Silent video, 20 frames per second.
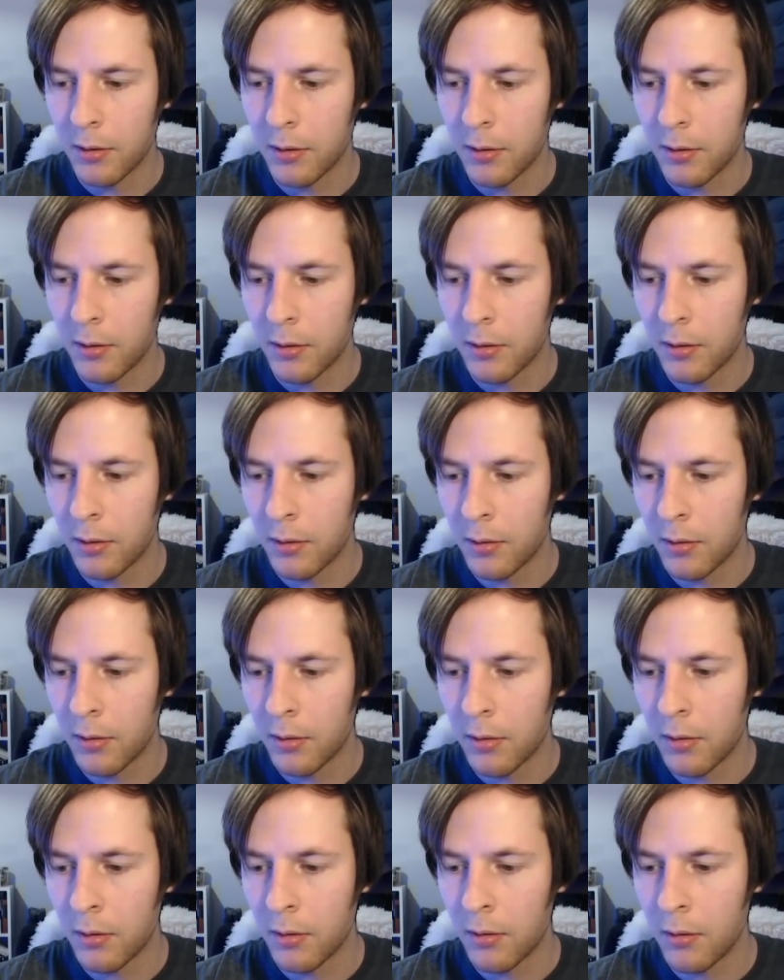
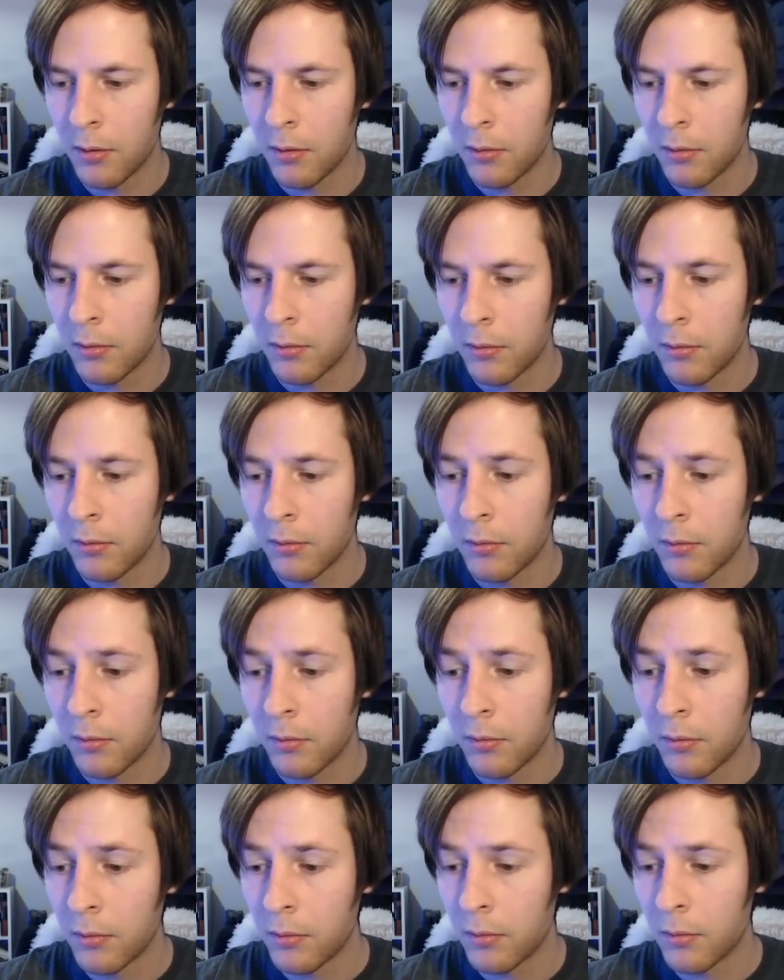
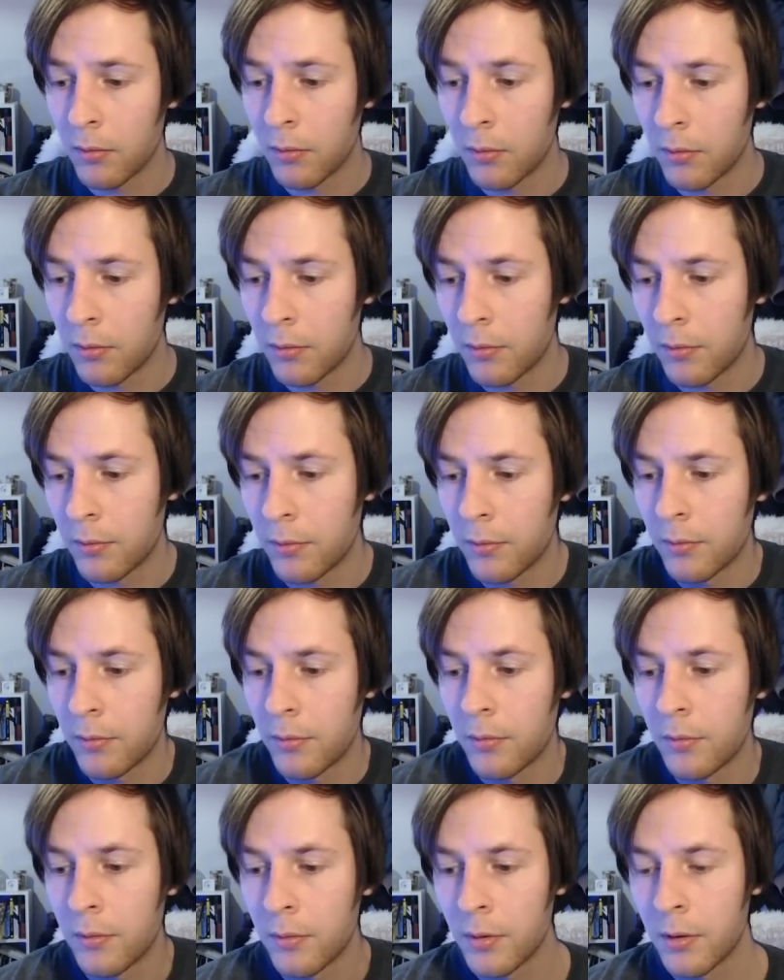
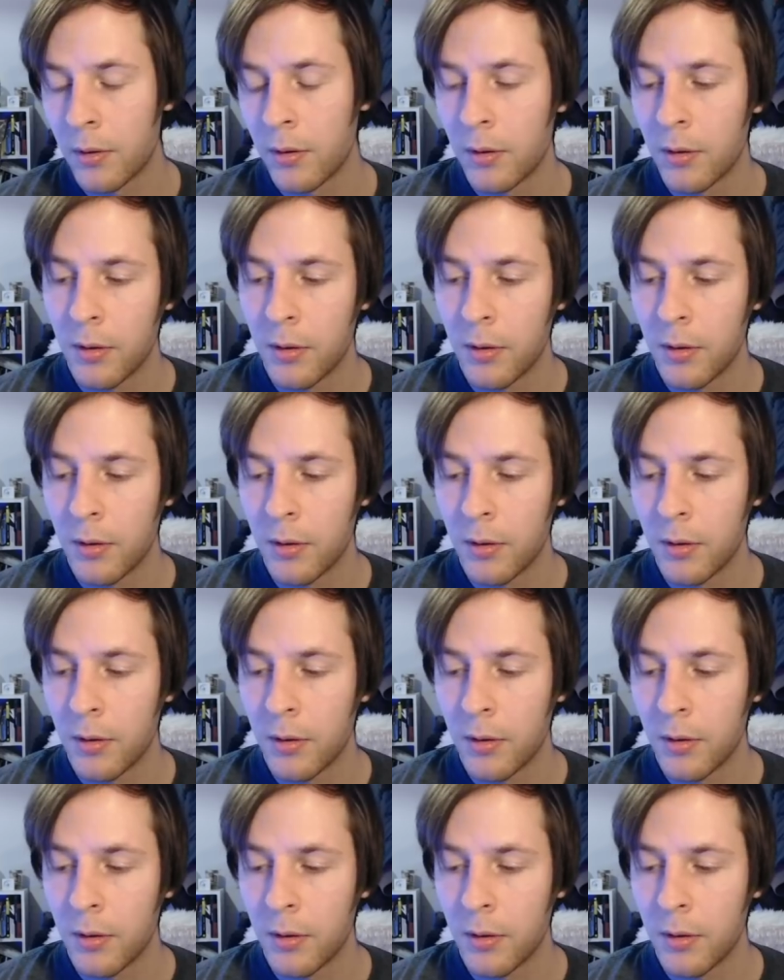No one is speaking in this clip.